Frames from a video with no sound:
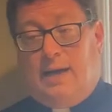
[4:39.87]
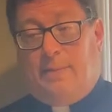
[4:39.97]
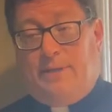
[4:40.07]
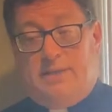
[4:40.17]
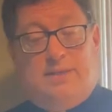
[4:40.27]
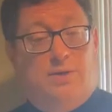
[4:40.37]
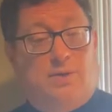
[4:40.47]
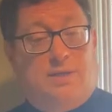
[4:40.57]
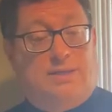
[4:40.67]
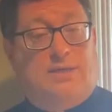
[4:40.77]
He still
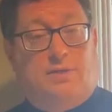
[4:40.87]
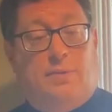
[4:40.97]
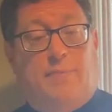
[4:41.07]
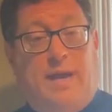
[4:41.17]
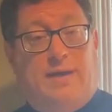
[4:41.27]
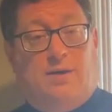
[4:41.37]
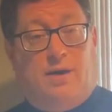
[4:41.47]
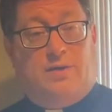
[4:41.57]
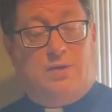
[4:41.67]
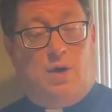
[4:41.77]
continued to paint
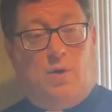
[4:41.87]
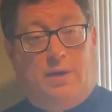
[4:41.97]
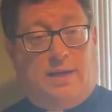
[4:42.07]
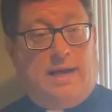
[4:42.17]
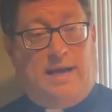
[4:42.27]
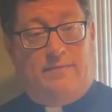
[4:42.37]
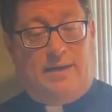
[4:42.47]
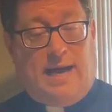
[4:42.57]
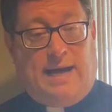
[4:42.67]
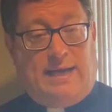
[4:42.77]
on his own and kind of
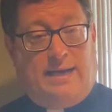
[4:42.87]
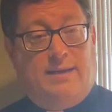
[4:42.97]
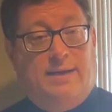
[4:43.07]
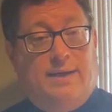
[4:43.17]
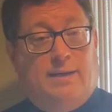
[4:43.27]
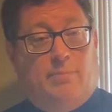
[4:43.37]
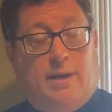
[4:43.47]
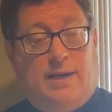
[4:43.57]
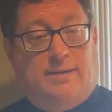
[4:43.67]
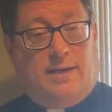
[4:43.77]
in hiding,
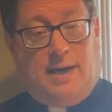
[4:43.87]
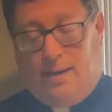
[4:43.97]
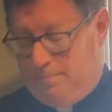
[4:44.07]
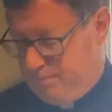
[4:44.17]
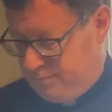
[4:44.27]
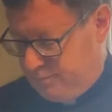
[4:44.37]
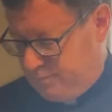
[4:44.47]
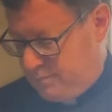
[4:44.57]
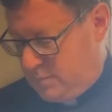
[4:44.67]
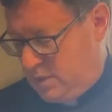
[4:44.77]
but
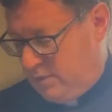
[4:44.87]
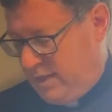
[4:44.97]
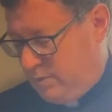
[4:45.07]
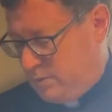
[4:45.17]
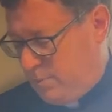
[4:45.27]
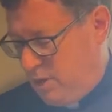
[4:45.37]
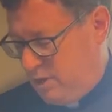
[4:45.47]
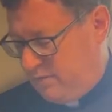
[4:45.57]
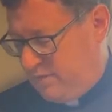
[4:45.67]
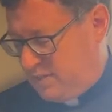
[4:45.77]
that was
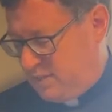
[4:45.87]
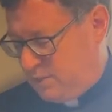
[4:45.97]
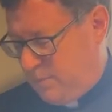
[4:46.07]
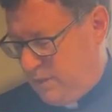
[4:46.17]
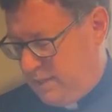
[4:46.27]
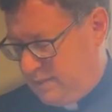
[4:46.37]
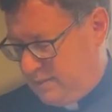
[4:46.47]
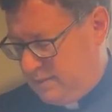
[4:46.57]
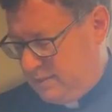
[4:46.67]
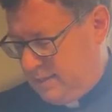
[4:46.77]
part of his experience.